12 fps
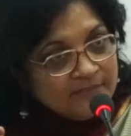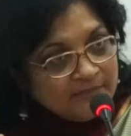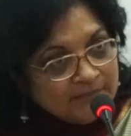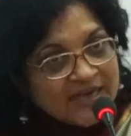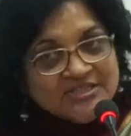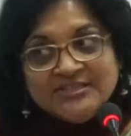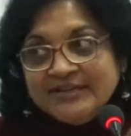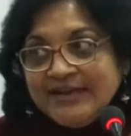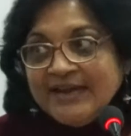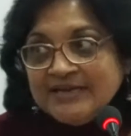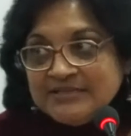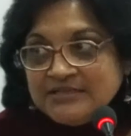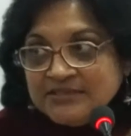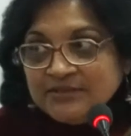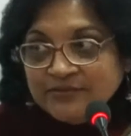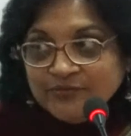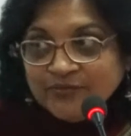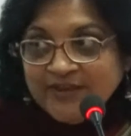marginalized
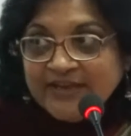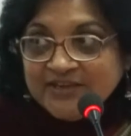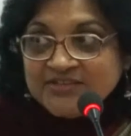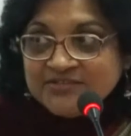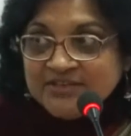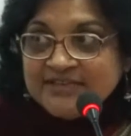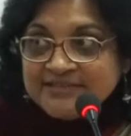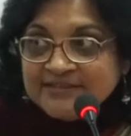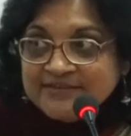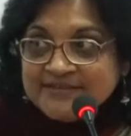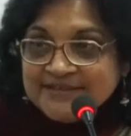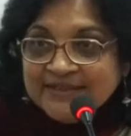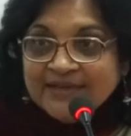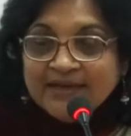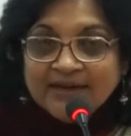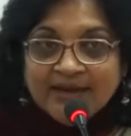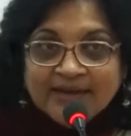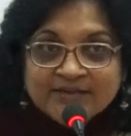for various reasons,
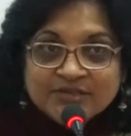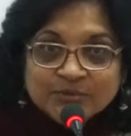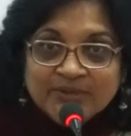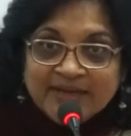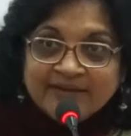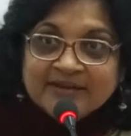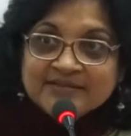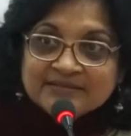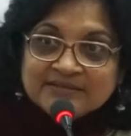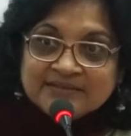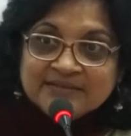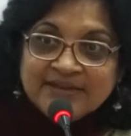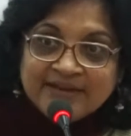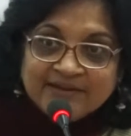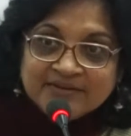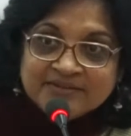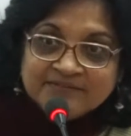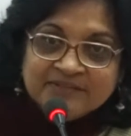and so there are certain
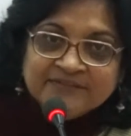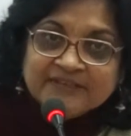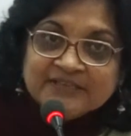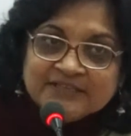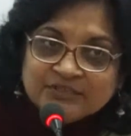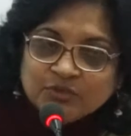areas of difficulty.